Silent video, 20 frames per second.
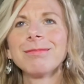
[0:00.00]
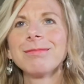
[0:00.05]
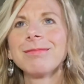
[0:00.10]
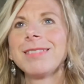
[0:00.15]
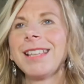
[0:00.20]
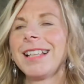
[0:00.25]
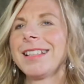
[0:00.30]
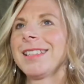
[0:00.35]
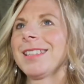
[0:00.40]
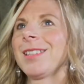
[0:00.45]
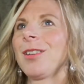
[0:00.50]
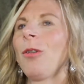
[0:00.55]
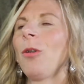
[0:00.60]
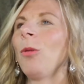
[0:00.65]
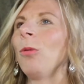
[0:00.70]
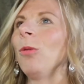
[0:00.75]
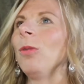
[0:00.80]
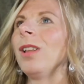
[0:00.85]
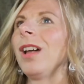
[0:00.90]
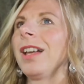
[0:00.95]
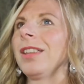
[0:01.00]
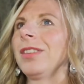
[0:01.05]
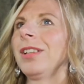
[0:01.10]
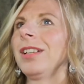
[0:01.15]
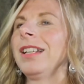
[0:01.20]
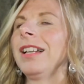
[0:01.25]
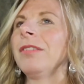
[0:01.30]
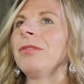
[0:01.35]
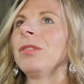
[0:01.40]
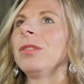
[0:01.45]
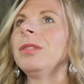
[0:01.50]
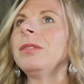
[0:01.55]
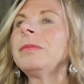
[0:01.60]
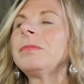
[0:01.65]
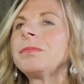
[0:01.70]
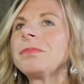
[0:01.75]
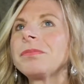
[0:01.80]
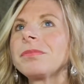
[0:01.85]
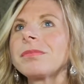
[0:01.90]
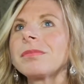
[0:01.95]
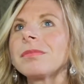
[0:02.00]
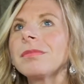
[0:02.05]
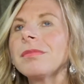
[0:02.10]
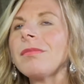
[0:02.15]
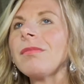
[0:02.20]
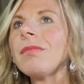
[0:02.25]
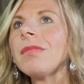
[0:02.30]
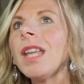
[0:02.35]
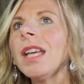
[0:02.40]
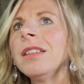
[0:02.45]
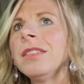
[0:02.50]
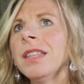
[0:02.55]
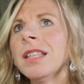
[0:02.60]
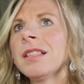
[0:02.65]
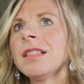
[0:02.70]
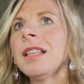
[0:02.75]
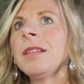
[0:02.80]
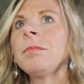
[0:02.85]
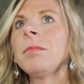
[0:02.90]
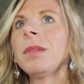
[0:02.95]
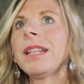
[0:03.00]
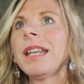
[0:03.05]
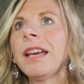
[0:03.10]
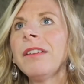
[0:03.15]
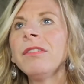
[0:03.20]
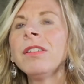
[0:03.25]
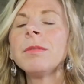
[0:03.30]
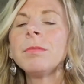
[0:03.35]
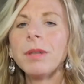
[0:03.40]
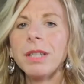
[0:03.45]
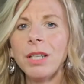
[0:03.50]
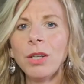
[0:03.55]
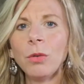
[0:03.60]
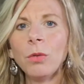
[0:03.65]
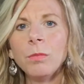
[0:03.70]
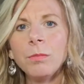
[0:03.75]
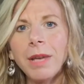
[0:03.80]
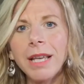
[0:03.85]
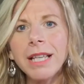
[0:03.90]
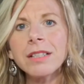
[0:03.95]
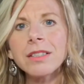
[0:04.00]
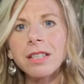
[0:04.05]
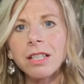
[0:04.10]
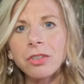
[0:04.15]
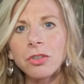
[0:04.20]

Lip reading: that's a whole other level. And they said, but everybody who makes the